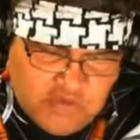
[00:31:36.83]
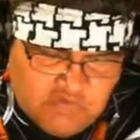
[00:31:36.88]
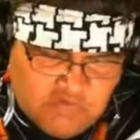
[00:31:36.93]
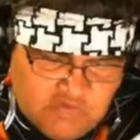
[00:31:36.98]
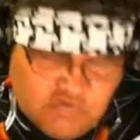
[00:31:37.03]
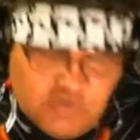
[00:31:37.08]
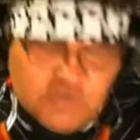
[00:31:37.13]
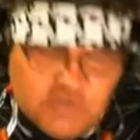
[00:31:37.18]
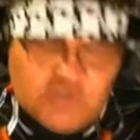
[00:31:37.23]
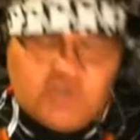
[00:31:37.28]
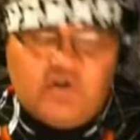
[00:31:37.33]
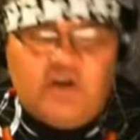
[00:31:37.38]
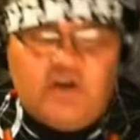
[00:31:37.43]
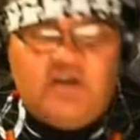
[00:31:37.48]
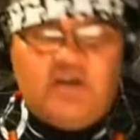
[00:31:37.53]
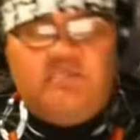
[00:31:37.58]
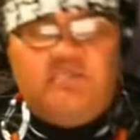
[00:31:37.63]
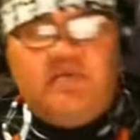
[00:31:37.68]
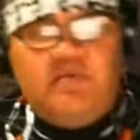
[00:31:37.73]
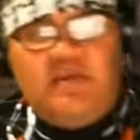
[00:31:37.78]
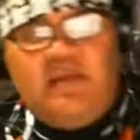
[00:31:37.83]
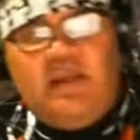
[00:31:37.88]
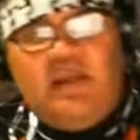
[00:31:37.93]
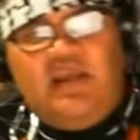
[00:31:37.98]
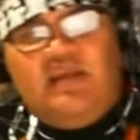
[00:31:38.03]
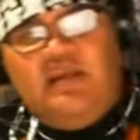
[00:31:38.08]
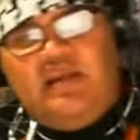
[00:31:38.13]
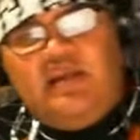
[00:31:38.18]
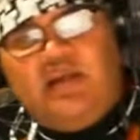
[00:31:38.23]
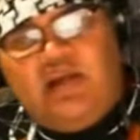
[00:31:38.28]
If there's trying to be
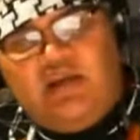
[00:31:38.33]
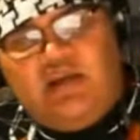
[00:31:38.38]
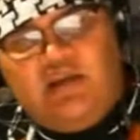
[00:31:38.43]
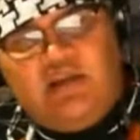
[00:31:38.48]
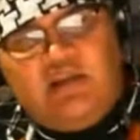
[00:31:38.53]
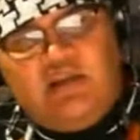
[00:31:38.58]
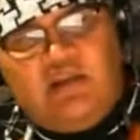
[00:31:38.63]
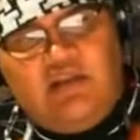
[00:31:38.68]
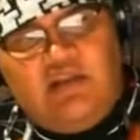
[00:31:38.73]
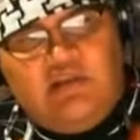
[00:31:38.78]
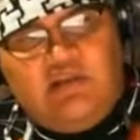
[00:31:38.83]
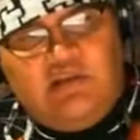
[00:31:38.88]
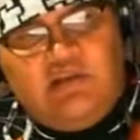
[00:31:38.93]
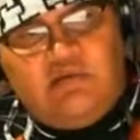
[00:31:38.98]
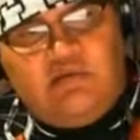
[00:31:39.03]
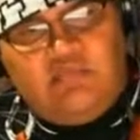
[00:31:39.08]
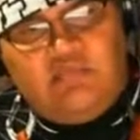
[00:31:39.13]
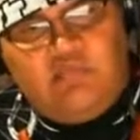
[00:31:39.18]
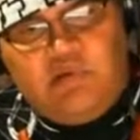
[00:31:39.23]
any kind of